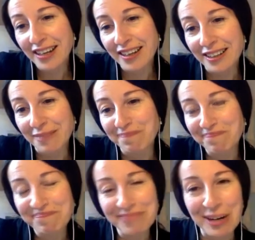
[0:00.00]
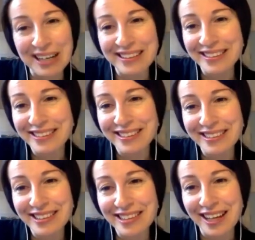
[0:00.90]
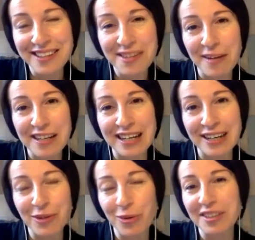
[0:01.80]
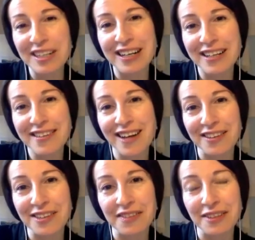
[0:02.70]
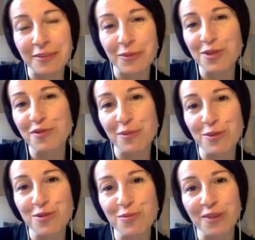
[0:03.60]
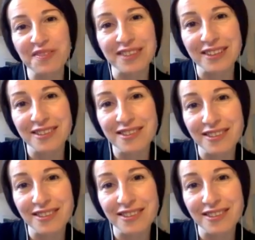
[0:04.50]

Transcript: well, the text by quoting Alexander, the most famous moralist